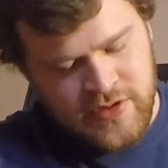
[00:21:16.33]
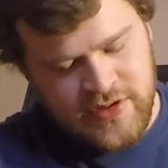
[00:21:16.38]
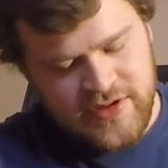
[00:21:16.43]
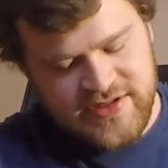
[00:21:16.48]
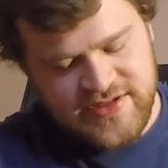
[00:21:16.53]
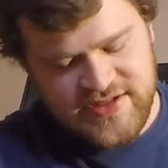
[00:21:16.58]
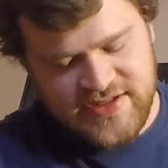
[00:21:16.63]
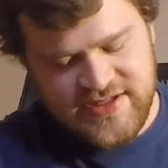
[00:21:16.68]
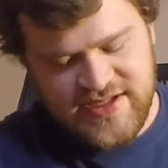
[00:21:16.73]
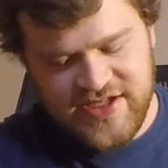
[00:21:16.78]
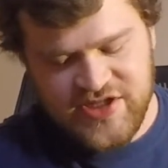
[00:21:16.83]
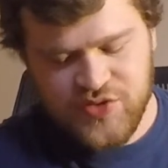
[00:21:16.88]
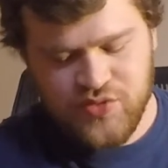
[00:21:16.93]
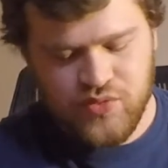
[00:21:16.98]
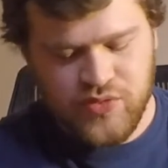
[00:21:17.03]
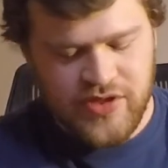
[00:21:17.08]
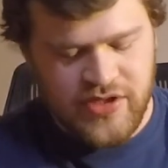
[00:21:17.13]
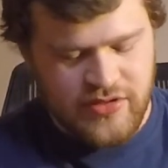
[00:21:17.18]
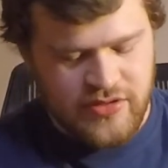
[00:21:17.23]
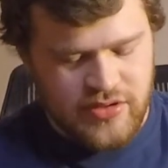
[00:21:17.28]
doesn't taste
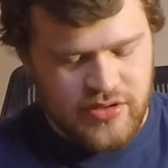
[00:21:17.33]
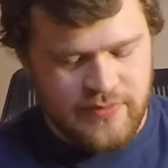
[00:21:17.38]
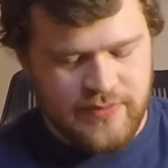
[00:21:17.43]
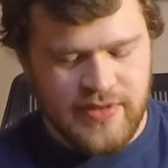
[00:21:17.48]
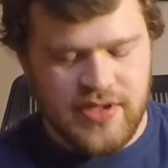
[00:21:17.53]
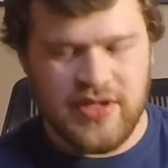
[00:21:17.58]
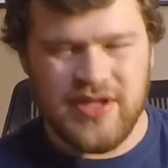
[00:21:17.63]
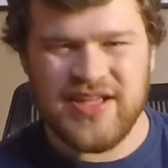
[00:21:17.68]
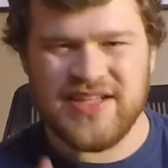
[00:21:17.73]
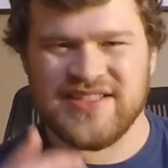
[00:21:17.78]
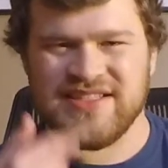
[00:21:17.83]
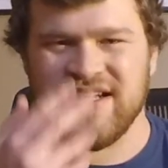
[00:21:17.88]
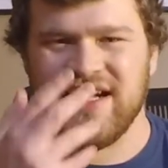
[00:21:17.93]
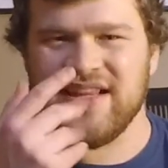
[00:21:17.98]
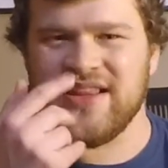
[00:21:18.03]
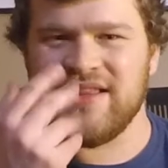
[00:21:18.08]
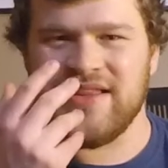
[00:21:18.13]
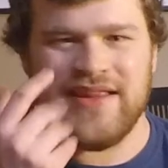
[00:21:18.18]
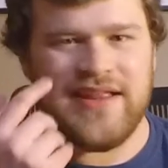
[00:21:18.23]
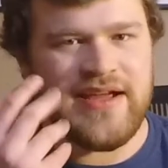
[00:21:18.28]
weird, but it's got
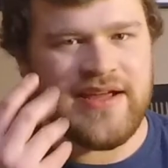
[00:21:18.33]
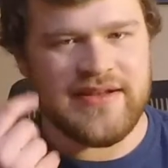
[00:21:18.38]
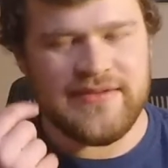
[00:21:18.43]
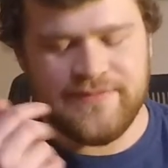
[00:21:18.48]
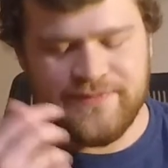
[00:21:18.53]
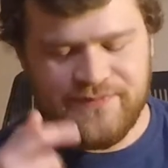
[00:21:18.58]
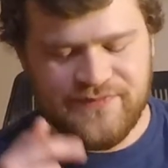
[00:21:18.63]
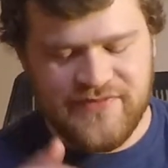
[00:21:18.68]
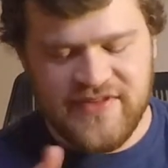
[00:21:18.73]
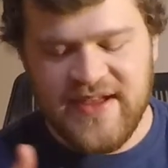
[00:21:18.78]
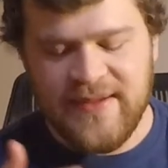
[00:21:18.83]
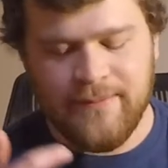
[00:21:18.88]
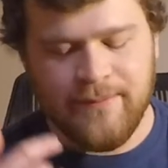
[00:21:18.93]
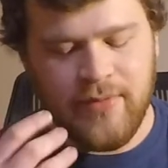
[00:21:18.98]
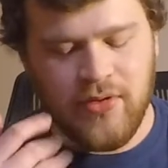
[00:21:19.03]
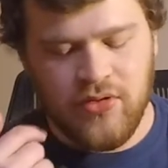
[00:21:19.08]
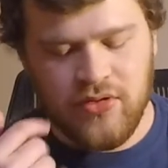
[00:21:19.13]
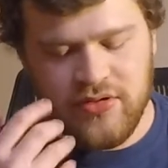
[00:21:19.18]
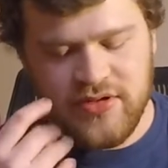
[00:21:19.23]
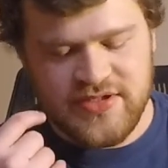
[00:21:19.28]
that
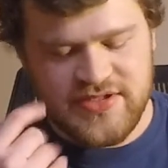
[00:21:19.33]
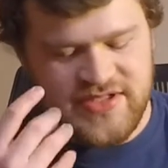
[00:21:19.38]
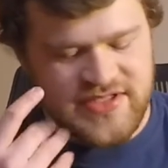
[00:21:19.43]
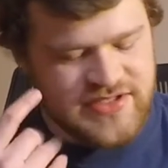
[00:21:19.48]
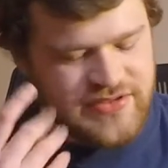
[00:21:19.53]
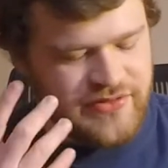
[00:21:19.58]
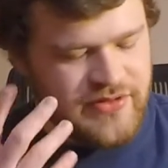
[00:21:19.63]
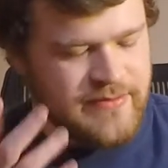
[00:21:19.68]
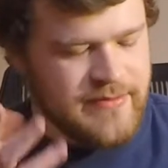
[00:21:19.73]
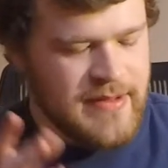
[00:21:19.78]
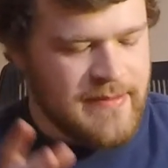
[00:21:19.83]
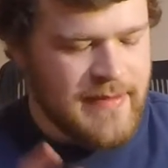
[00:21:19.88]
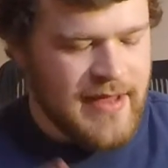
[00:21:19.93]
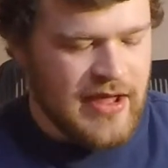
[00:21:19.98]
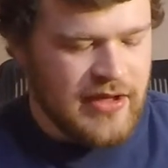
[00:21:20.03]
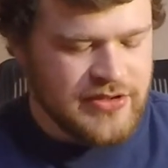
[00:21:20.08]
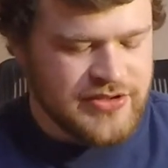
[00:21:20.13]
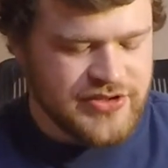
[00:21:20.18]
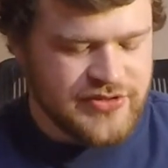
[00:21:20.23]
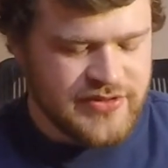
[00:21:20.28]
bar is still in my
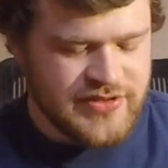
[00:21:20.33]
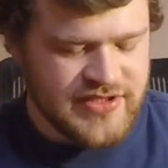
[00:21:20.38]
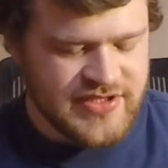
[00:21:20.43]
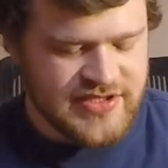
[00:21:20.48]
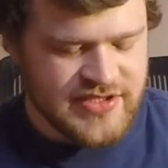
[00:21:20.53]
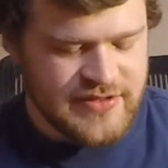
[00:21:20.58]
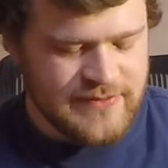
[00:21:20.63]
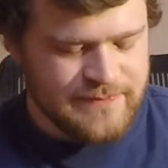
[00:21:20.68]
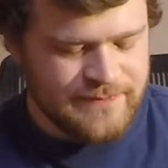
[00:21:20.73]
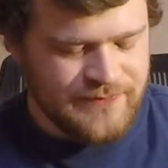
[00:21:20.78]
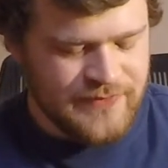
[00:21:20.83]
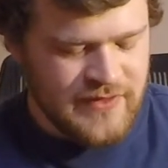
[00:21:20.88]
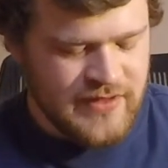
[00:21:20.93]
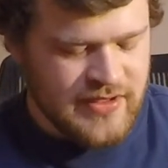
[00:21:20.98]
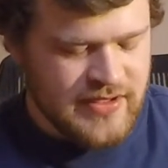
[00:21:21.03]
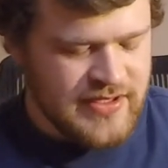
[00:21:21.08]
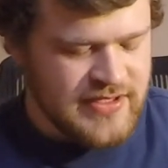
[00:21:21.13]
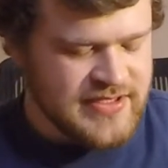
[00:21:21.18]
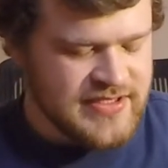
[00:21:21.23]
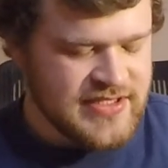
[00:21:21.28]
mouth, so
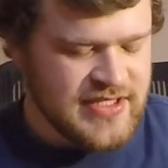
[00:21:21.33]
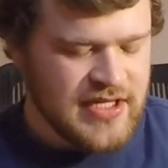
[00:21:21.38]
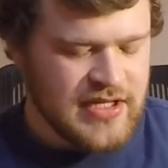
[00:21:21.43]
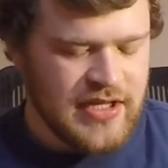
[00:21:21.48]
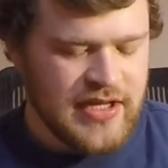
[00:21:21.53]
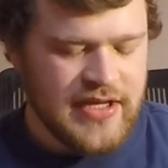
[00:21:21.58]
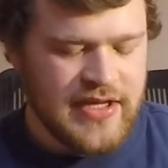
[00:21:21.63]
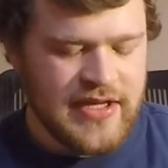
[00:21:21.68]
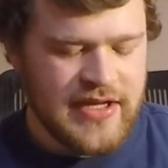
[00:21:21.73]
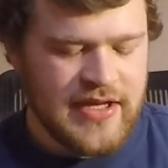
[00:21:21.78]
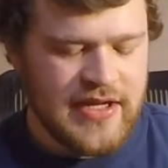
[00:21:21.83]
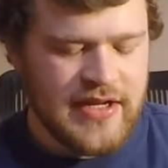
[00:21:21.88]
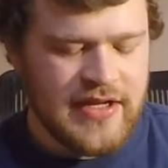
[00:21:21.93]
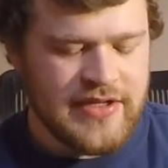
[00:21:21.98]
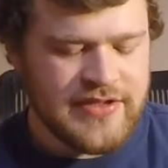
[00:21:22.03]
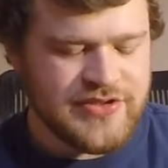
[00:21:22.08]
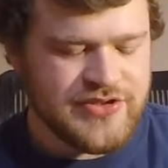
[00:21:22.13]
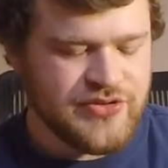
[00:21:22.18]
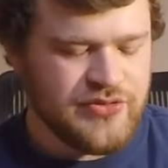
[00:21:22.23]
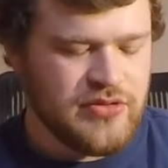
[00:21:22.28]
it's not like any
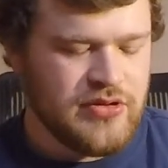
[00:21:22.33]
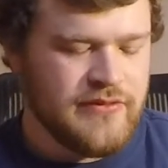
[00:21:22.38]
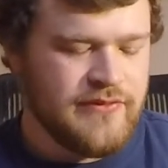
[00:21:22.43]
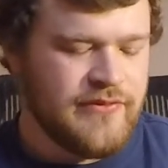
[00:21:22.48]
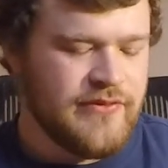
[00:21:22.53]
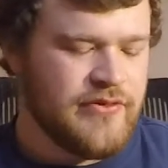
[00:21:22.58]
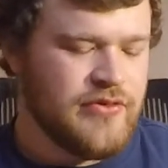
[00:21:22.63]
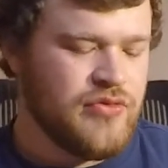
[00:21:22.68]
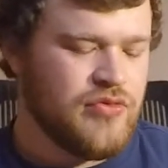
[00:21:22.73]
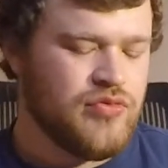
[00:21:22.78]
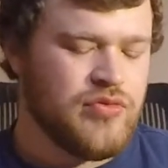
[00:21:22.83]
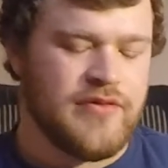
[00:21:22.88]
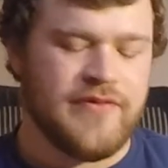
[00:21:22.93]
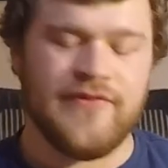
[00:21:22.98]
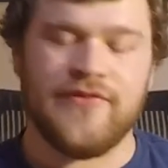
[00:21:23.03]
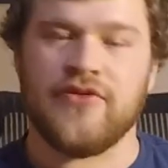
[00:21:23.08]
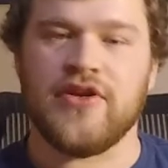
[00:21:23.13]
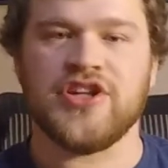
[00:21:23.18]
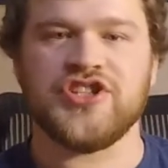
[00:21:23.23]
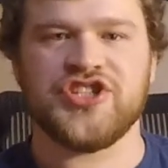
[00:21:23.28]
sort of
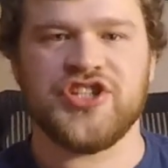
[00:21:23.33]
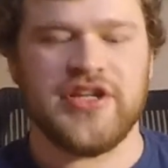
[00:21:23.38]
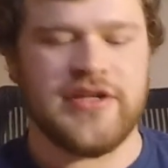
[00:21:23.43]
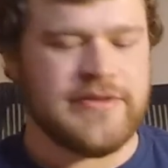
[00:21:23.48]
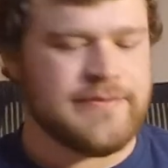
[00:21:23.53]
refreshing.